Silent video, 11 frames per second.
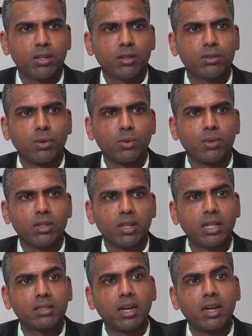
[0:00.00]
So
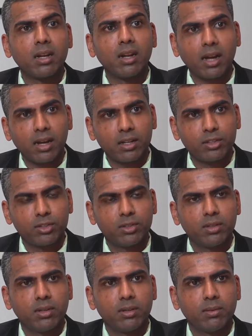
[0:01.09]
it's a large
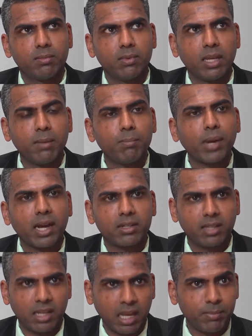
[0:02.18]
impact
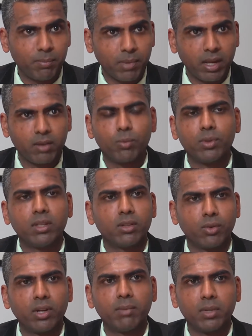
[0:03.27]
that can be made within the
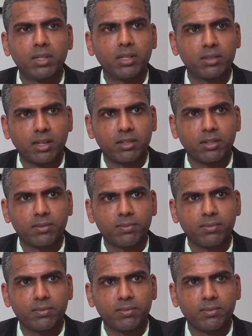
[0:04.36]
green building sector.